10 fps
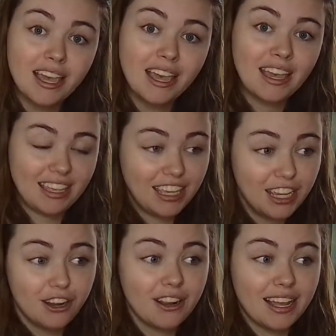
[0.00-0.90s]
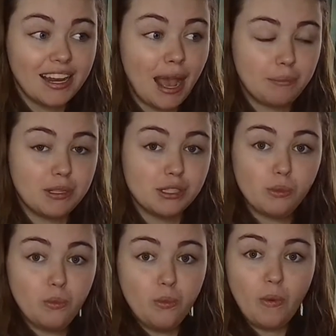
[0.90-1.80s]
Here it happens
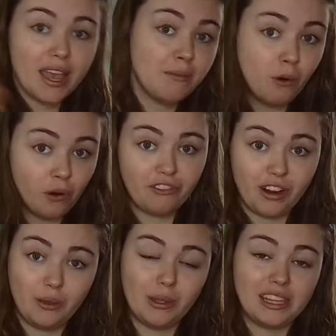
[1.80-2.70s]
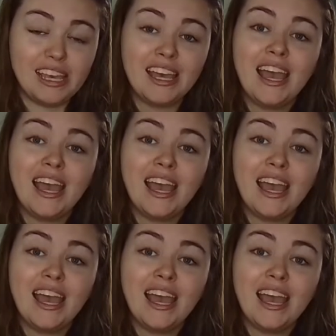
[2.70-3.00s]
way more frequently,